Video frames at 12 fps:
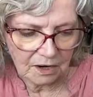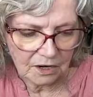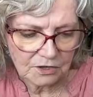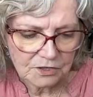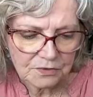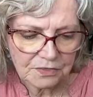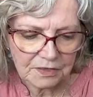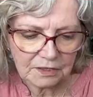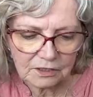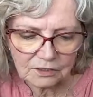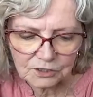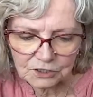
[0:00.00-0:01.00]
are you
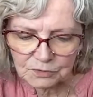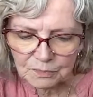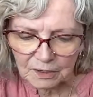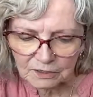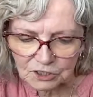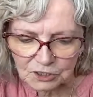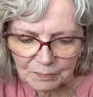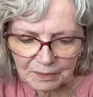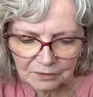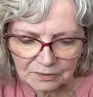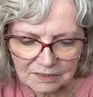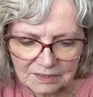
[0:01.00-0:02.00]
thinking too much
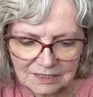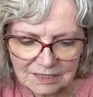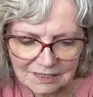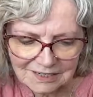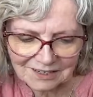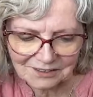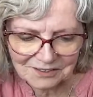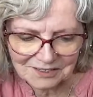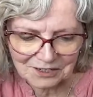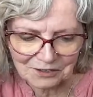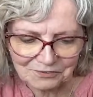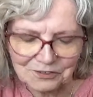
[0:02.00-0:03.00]
about the details of